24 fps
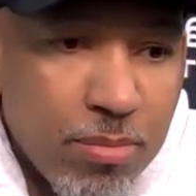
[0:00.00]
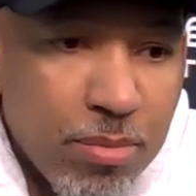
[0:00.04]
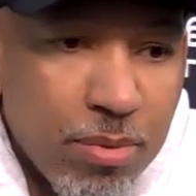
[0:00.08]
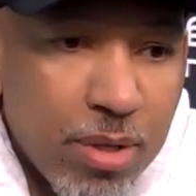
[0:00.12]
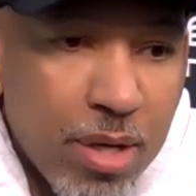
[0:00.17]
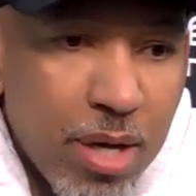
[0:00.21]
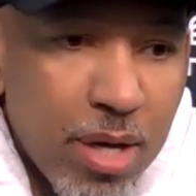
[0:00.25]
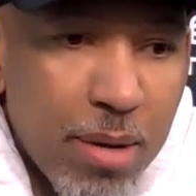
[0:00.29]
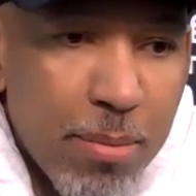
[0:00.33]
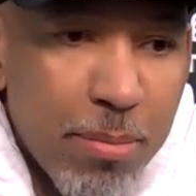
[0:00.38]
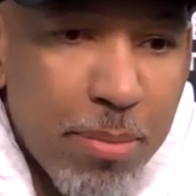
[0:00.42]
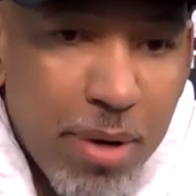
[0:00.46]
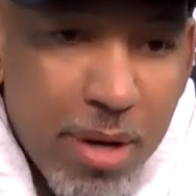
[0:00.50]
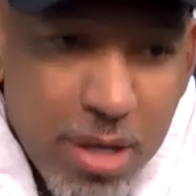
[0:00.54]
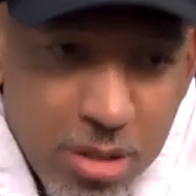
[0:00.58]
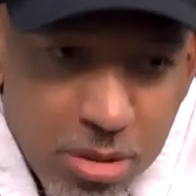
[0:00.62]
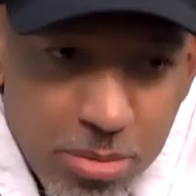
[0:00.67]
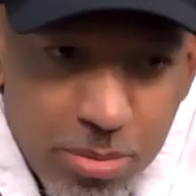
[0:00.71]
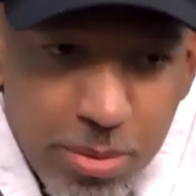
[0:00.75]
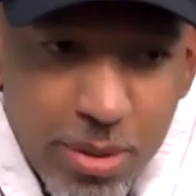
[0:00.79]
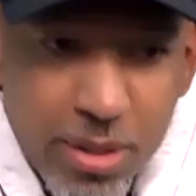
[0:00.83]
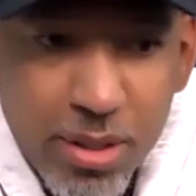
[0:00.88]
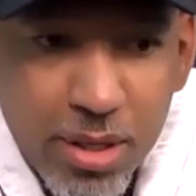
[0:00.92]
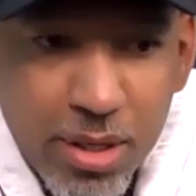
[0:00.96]
Campaign's
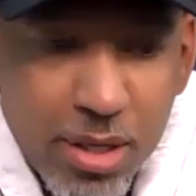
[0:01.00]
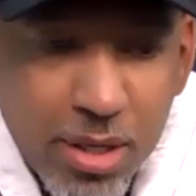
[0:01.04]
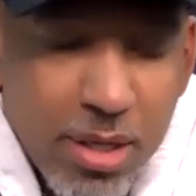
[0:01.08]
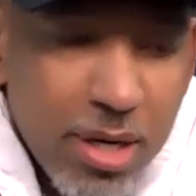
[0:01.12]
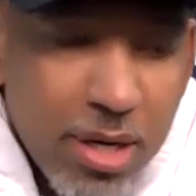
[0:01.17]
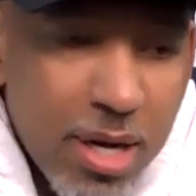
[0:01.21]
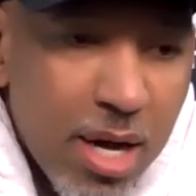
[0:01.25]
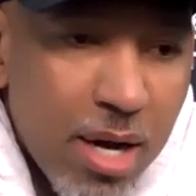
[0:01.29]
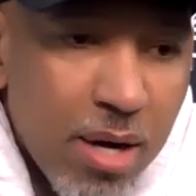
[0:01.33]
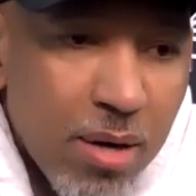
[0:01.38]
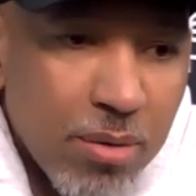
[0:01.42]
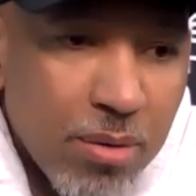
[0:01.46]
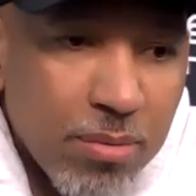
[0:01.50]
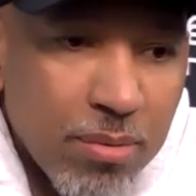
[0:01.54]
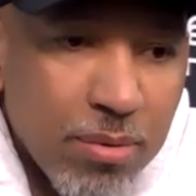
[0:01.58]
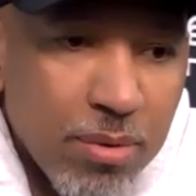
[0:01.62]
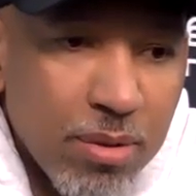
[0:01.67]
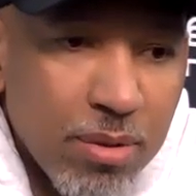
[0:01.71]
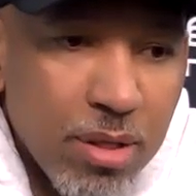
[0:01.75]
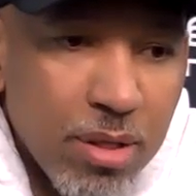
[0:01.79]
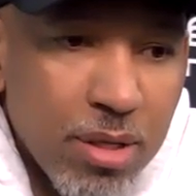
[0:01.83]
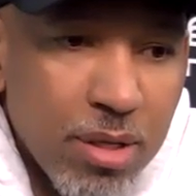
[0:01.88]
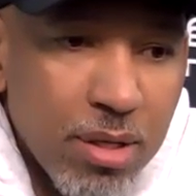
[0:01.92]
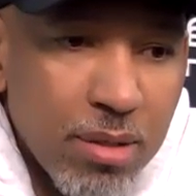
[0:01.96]
been in and out.
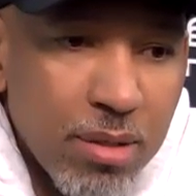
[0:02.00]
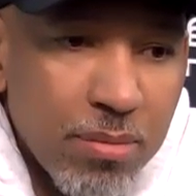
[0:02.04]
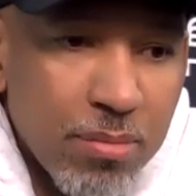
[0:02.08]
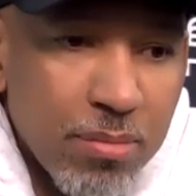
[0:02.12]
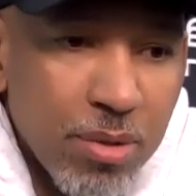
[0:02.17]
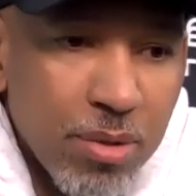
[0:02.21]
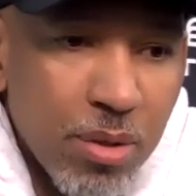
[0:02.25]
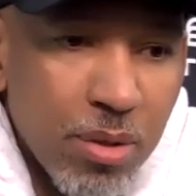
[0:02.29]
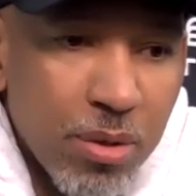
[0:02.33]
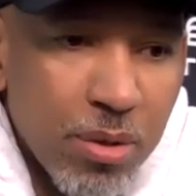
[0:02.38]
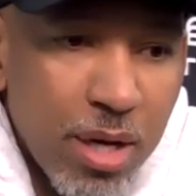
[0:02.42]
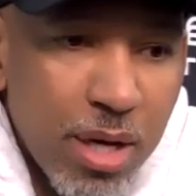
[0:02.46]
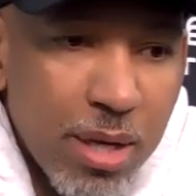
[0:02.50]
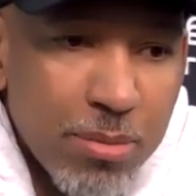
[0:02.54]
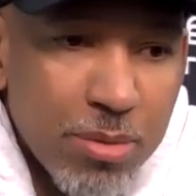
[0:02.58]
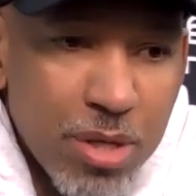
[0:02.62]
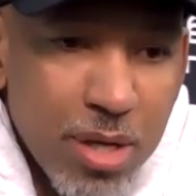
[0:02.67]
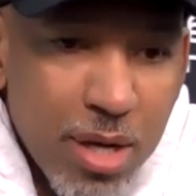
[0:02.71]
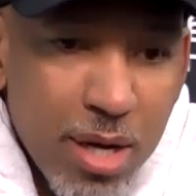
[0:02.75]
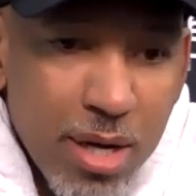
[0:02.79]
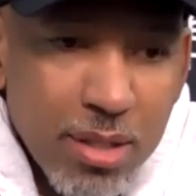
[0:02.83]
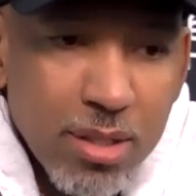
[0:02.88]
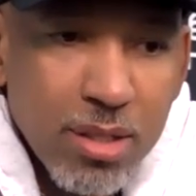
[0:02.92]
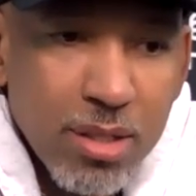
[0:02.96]
No Cam
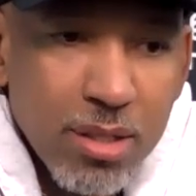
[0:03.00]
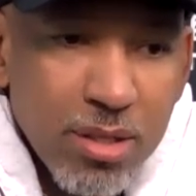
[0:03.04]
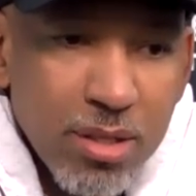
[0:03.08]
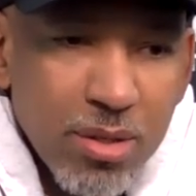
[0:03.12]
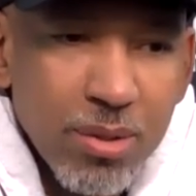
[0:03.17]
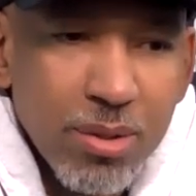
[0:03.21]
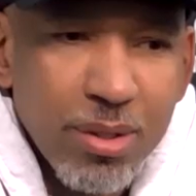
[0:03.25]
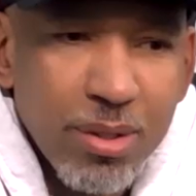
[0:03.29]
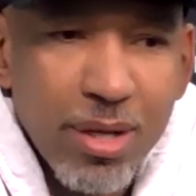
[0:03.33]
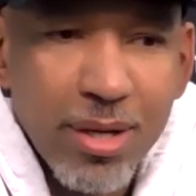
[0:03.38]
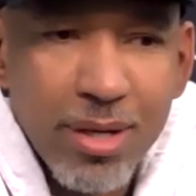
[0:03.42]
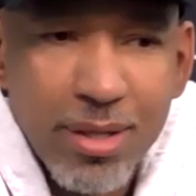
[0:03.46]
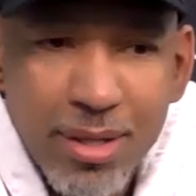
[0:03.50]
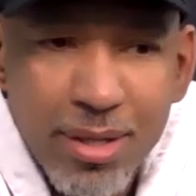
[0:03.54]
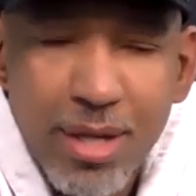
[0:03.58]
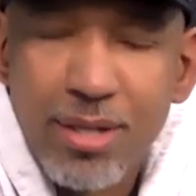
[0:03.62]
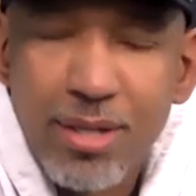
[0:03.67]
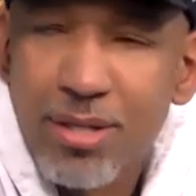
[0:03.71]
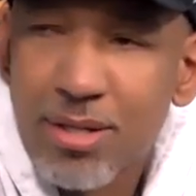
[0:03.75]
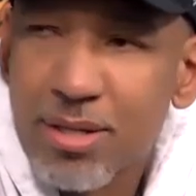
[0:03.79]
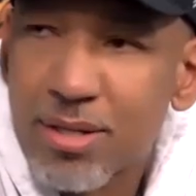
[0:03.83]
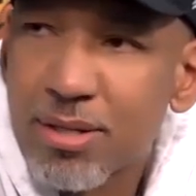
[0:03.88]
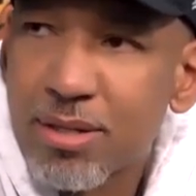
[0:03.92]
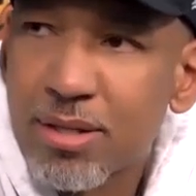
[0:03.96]
Johnson. So I
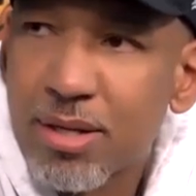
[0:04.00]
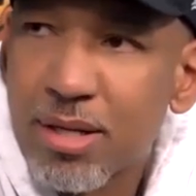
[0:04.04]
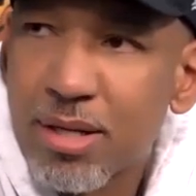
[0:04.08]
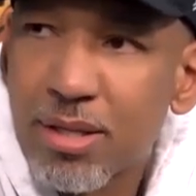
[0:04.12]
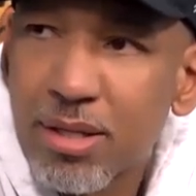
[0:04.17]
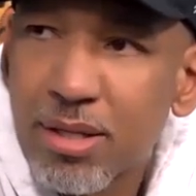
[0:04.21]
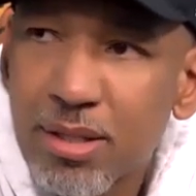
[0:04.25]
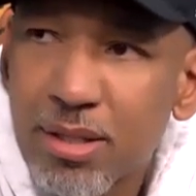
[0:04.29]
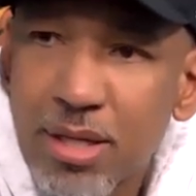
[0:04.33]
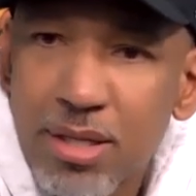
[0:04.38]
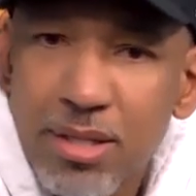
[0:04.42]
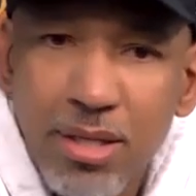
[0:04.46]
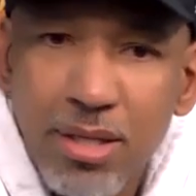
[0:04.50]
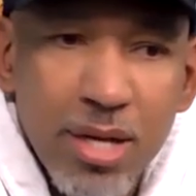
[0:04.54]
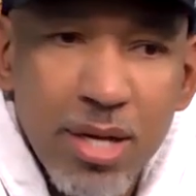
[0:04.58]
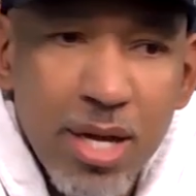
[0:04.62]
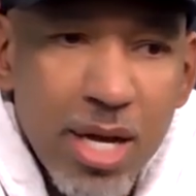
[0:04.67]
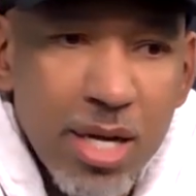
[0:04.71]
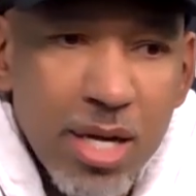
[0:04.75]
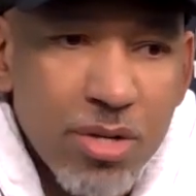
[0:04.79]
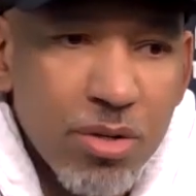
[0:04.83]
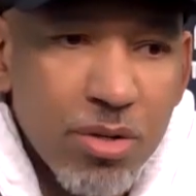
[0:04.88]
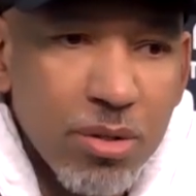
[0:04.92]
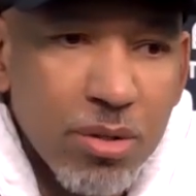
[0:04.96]
think that's a
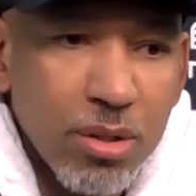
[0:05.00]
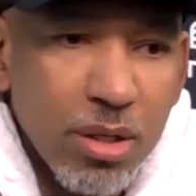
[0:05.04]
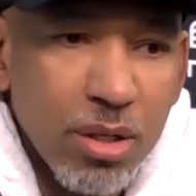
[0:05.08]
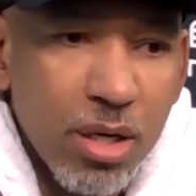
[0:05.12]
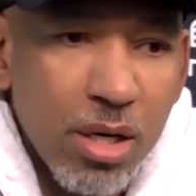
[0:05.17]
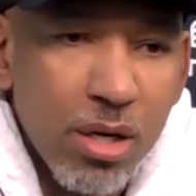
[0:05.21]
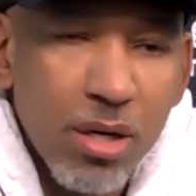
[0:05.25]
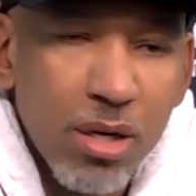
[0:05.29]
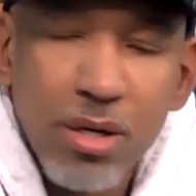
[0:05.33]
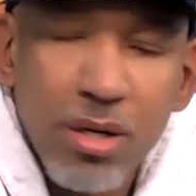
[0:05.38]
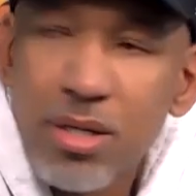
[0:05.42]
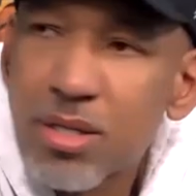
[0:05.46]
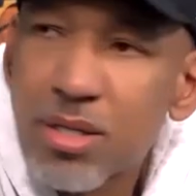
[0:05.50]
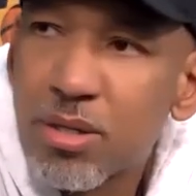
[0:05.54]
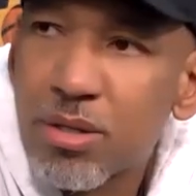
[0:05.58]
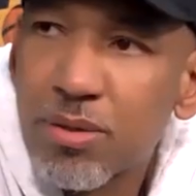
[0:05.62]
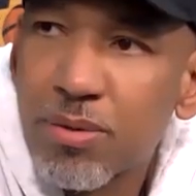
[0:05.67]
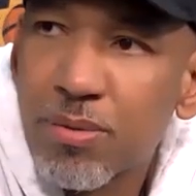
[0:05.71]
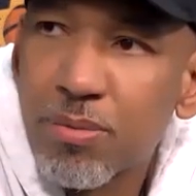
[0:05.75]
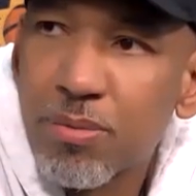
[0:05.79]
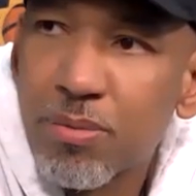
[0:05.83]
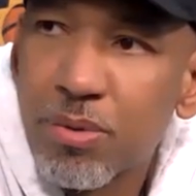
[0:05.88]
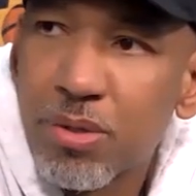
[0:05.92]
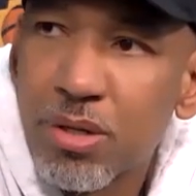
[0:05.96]
natural
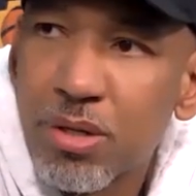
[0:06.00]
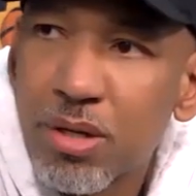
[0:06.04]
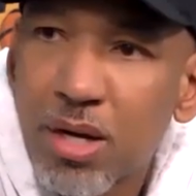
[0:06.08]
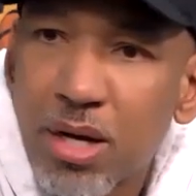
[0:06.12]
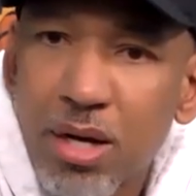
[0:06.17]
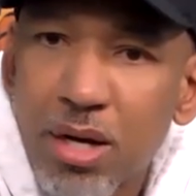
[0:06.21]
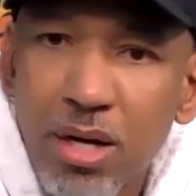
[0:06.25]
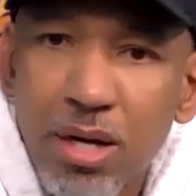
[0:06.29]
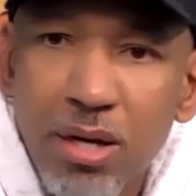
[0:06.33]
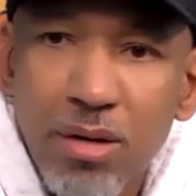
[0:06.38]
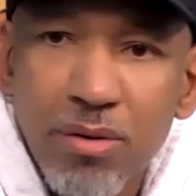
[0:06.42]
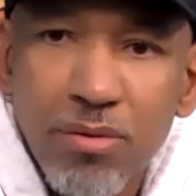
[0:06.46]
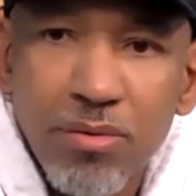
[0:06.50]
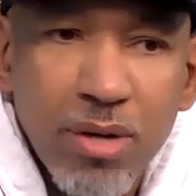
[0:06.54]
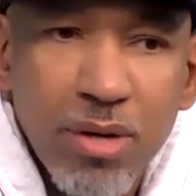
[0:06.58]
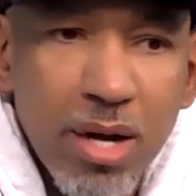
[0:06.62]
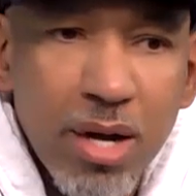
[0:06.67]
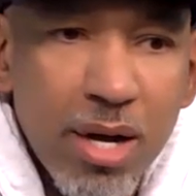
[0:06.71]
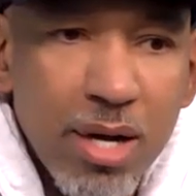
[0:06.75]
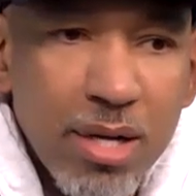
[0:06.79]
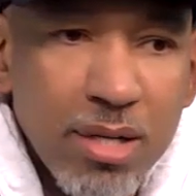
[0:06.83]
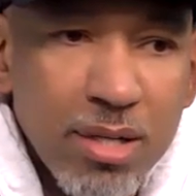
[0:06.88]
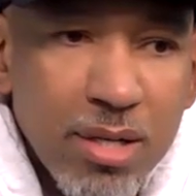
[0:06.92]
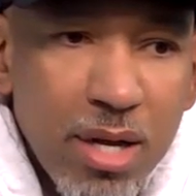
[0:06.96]
occurrence when you have
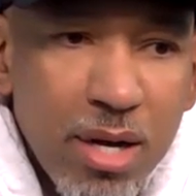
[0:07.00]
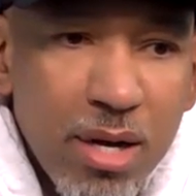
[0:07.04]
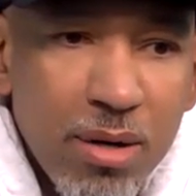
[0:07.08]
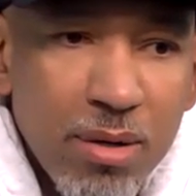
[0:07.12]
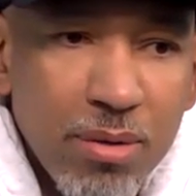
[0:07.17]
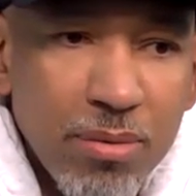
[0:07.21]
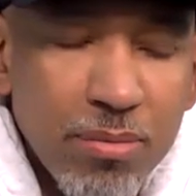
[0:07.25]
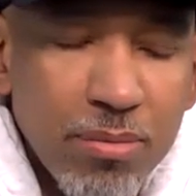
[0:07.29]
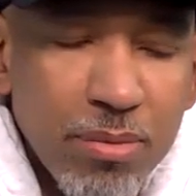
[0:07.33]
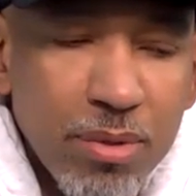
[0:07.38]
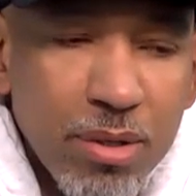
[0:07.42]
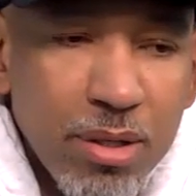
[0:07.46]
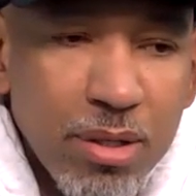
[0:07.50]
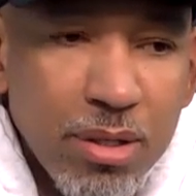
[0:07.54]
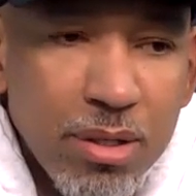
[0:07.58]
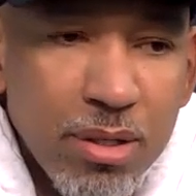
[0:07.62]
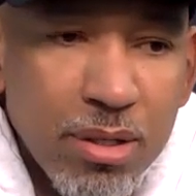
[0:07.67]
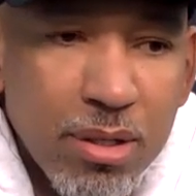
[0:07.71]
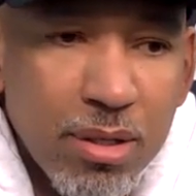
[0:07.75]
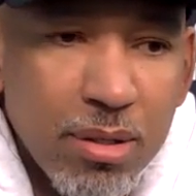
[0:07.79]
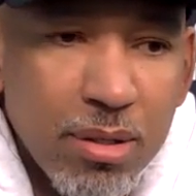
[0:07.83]
guys out. And